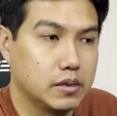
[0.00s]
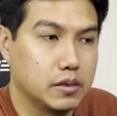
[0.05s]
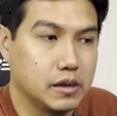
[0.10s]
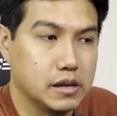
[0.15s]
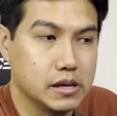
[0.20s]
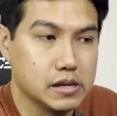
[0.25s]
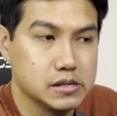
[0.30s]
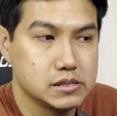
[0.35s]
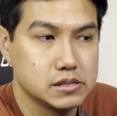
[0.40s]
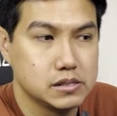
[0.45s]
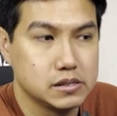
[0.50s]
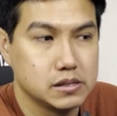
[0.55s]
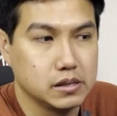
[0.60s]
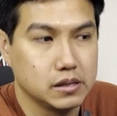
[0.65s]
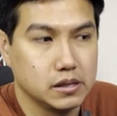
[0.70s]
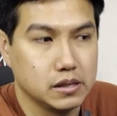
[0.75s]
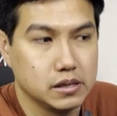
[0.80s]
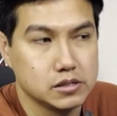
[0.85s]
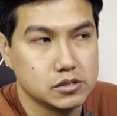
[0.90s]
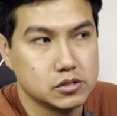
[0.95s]
this
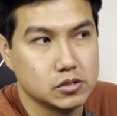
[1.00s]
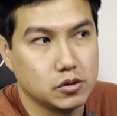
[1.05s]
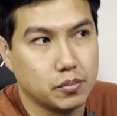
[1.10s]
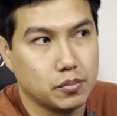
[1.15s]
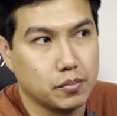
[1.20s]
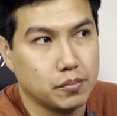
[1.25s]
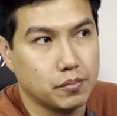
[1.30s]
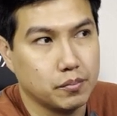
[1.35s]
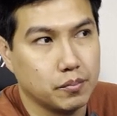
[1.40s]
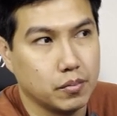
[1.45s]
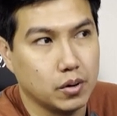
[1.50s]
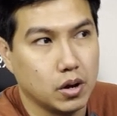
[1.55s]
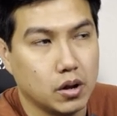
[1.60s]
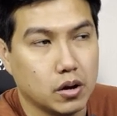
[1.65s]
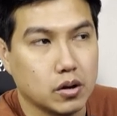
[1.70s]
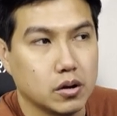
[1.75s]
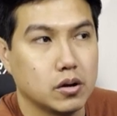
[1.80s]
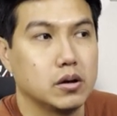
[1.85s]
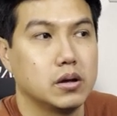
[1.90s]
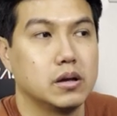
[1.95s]
this
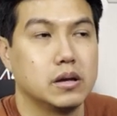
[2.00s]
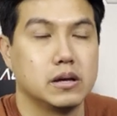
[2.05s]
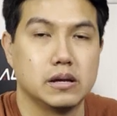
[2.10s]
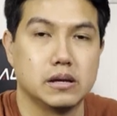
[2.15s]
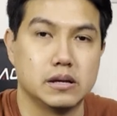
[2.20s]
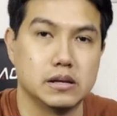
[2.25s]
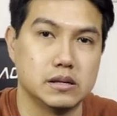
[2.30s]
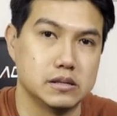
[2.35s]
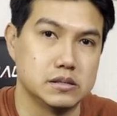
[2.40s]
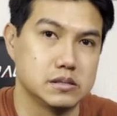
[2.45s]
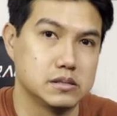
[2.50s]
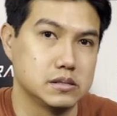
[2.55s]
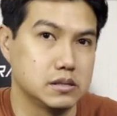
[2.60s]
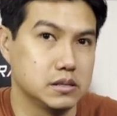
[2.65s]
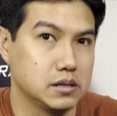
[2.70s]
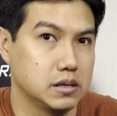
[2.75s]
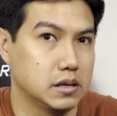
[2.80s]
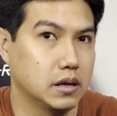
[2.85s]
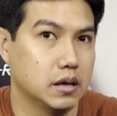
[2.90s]
block it's